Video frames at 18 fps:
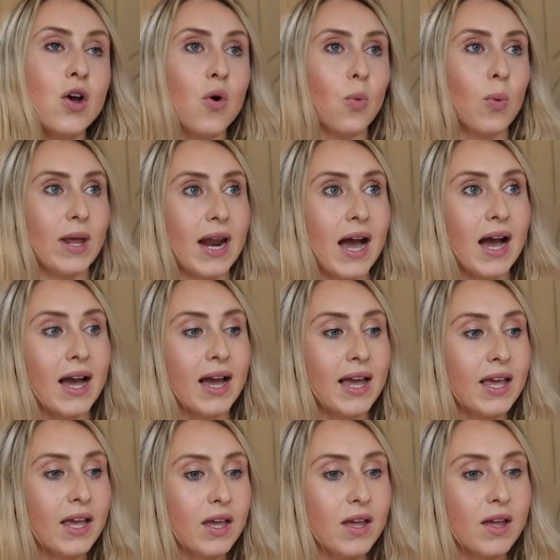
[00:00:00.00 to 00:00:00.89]
When
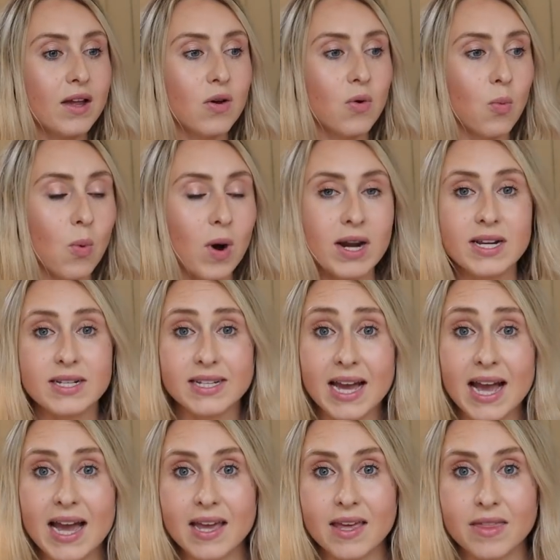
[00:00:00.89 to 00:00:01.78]
I wanted
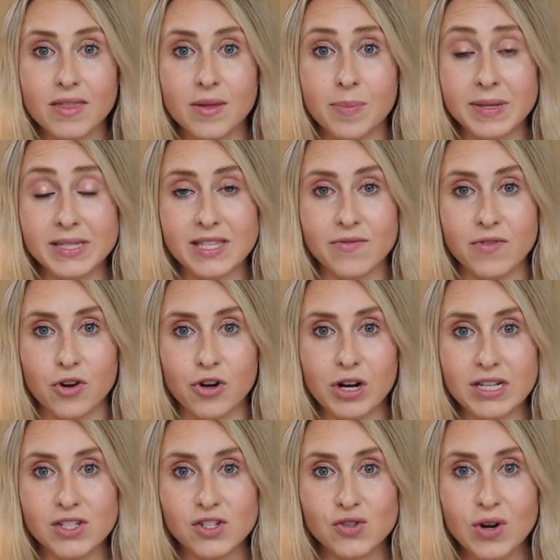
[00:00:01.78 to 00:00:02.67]
to hike the Pacific
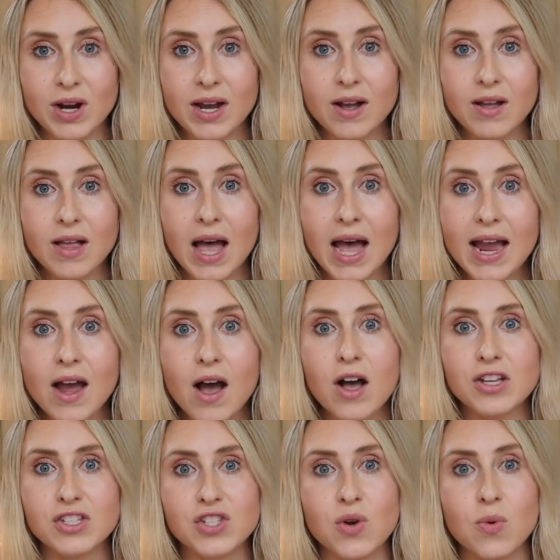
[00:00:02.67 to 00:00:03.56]
Crest Trail, I
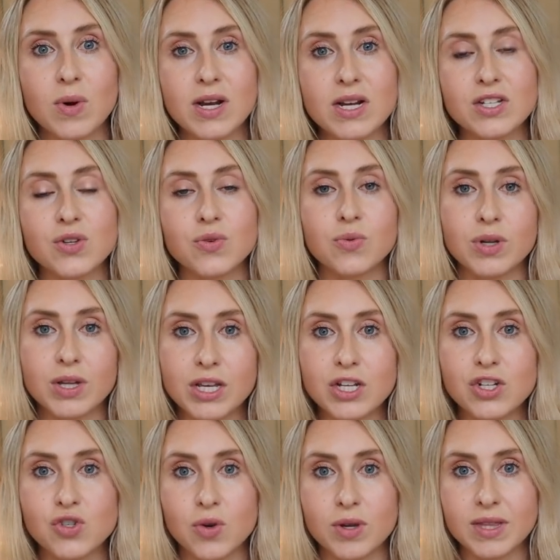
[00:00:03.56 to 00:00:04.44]
also wanted to
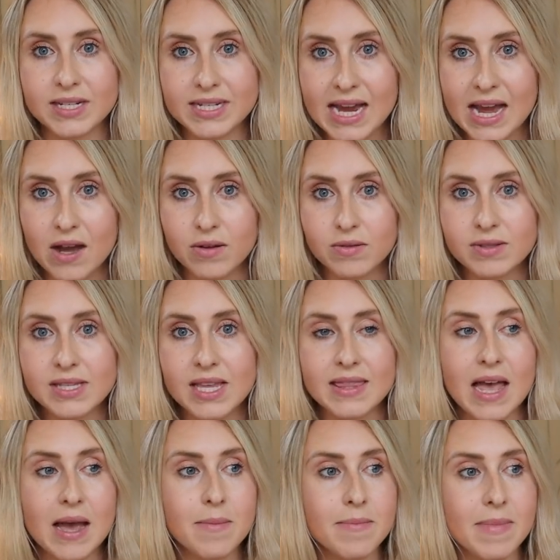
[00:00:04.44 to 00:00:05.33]
really enjoy the towns,
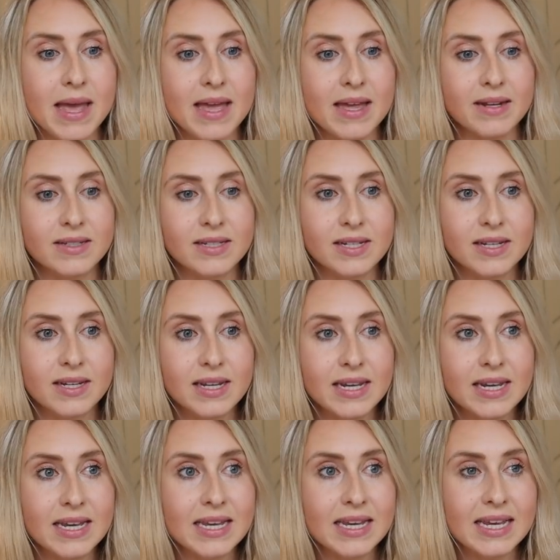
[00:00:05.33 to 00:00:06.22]
and that meant
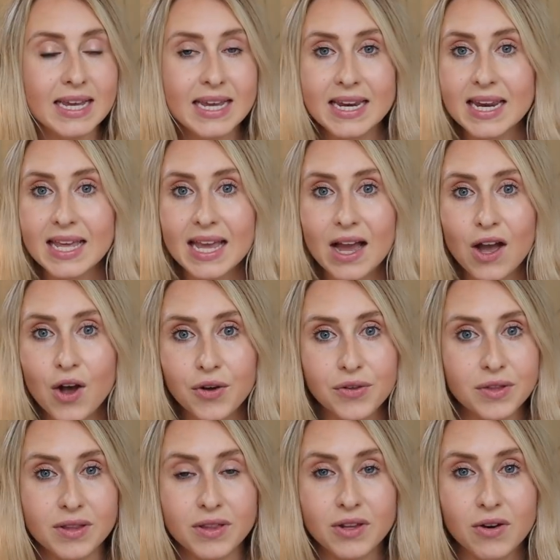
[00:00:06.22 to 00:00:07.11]
eating at
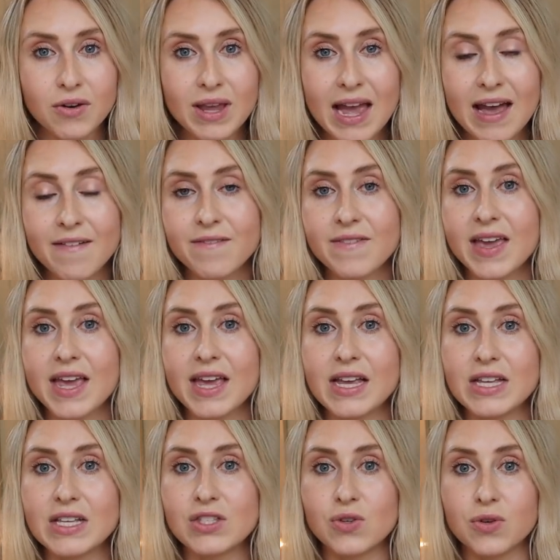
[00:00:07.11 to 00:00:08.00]
all the little
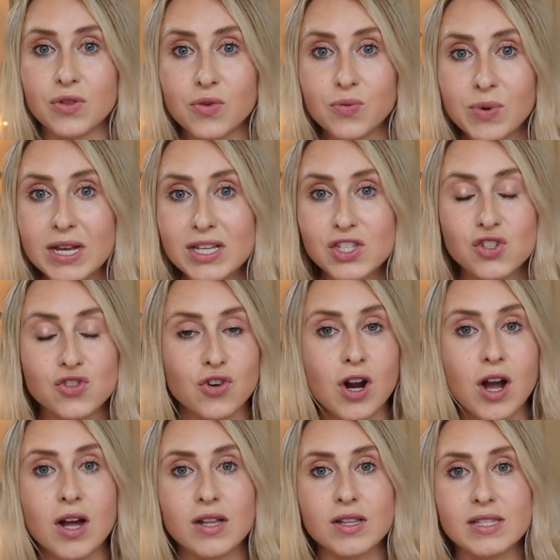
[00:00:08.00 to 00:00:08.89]
cafes or the
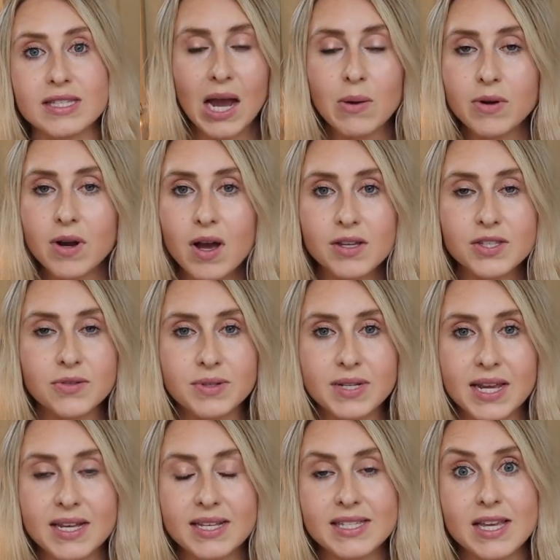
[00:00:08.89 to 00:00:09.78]
restaurants. I would also
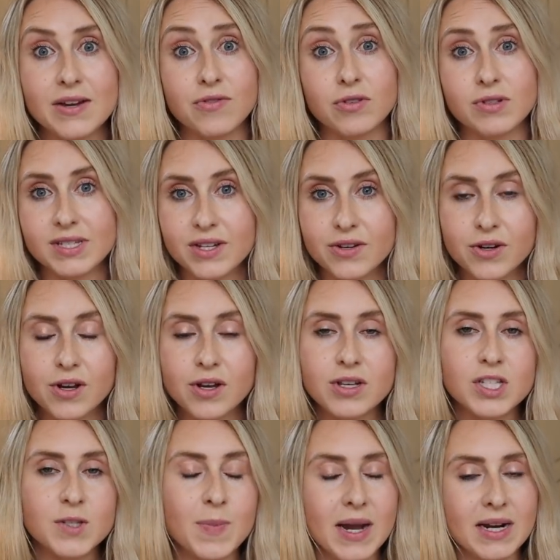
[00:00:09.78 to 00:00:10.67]
take several
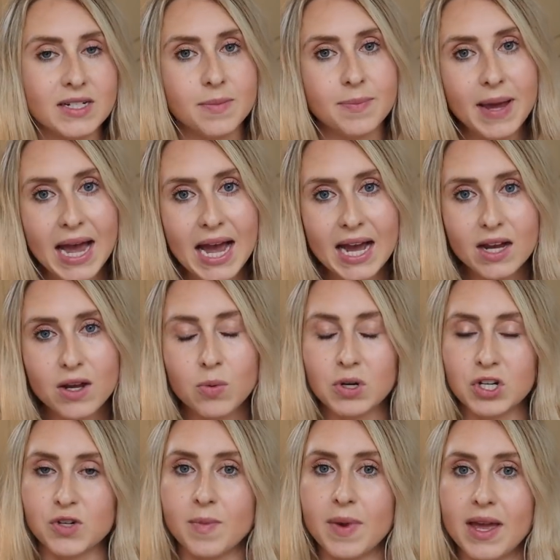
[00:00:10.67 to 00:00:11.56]
zeros back to back,
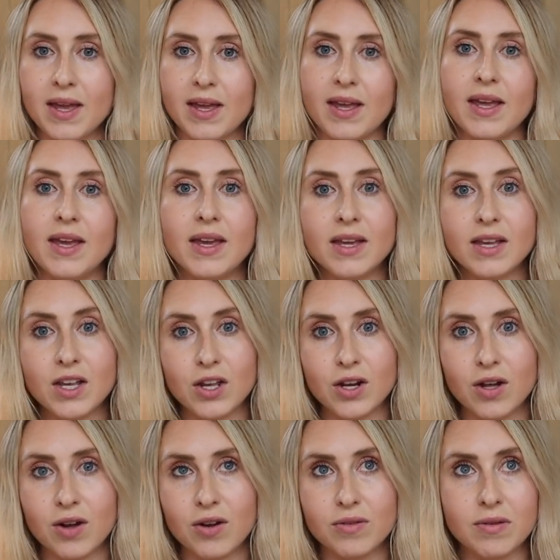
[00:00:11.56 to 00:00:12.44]
which meant, you
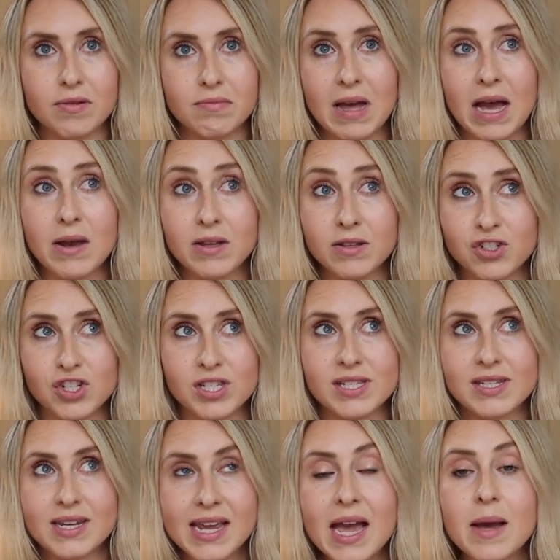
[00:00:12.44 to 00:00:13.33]
know, I
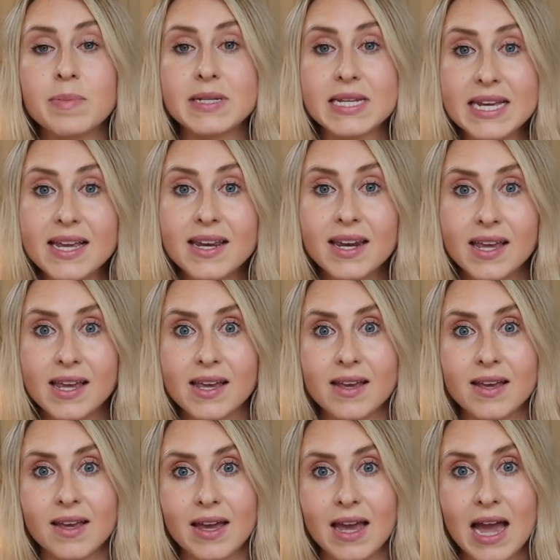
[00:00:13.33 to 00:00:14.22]
just kept
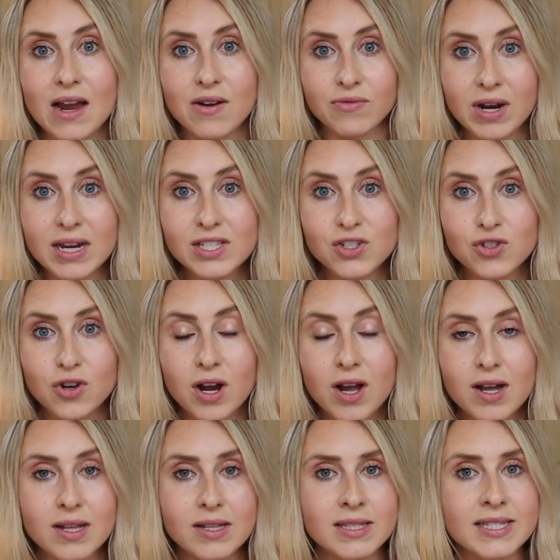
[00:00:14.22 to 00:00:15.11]
eating at
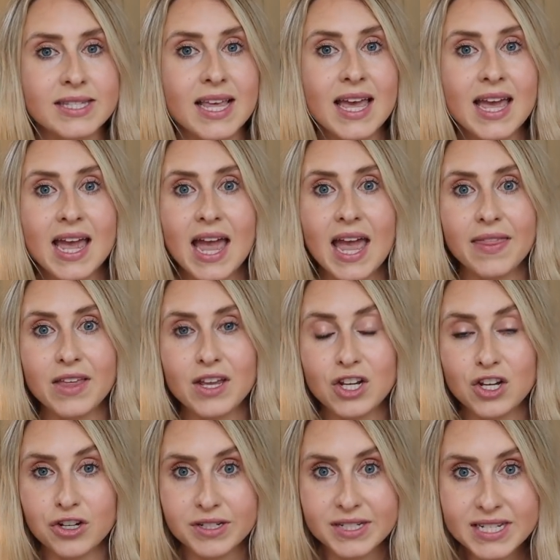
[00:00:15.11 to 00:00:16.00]
restaurants and
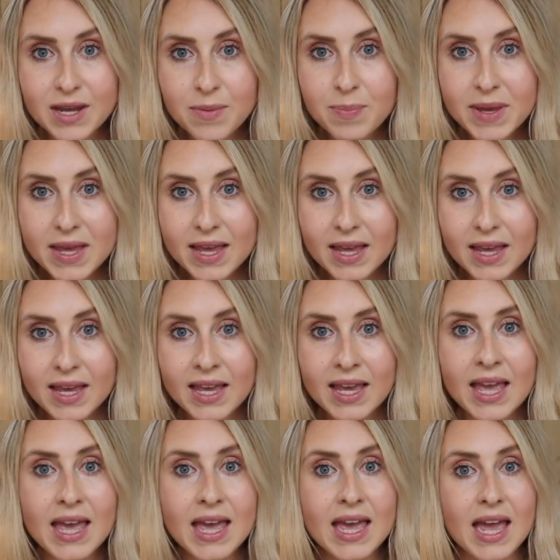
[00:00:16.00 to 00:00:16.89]
then you're
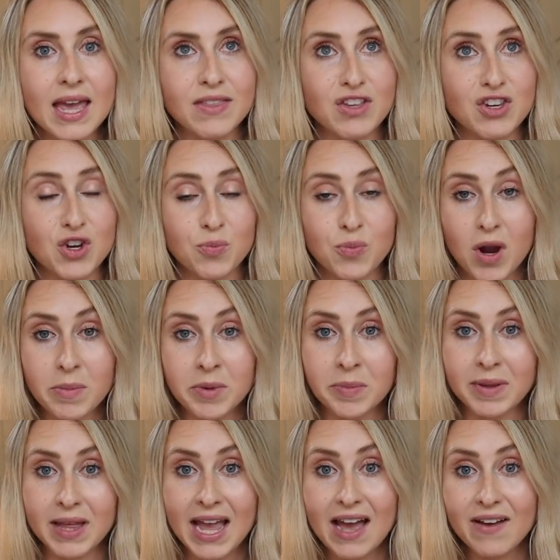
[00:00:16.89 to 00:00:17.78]
tipping and then you're
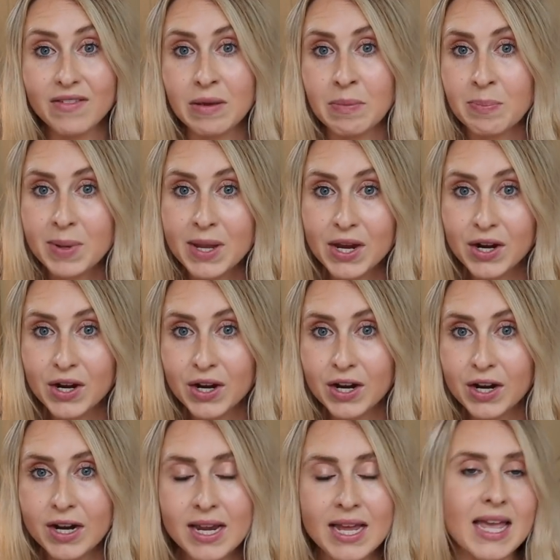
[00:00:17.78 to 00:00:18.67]
probably having
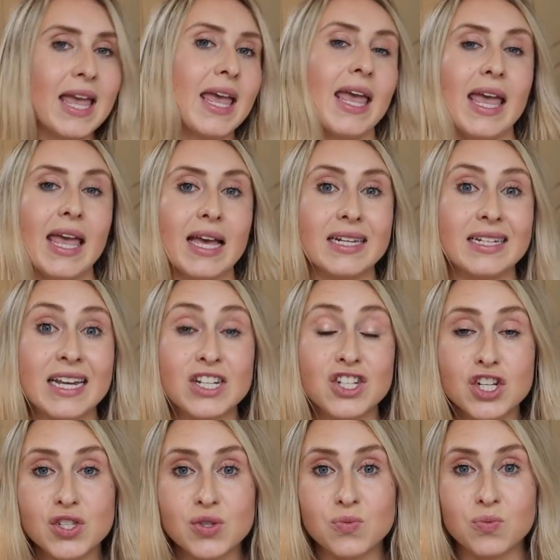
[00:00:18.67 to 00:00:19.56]
beer and it
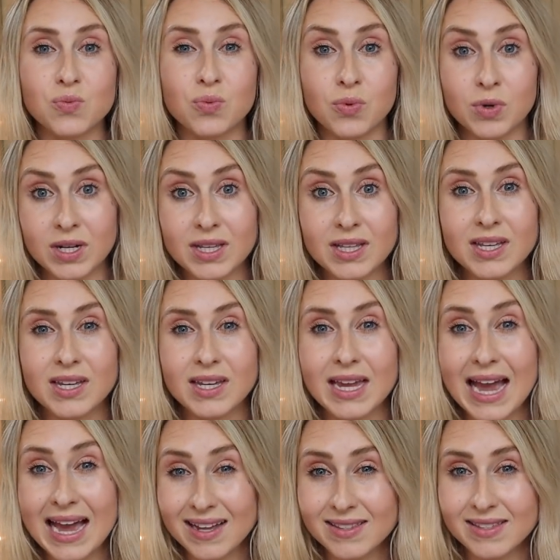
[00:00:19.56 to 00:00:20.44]
just
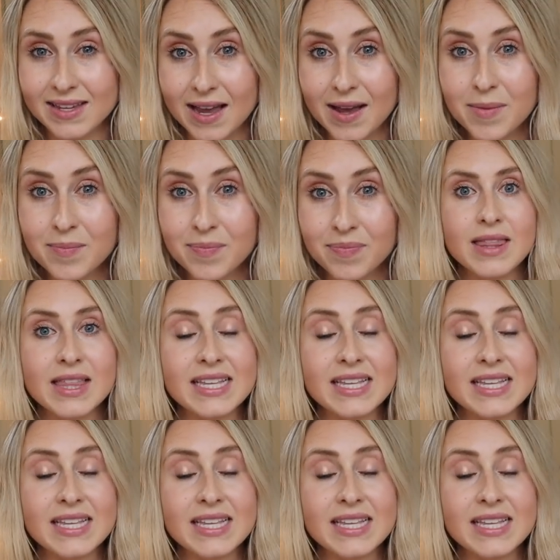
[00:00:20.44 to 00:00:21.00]
really adds up.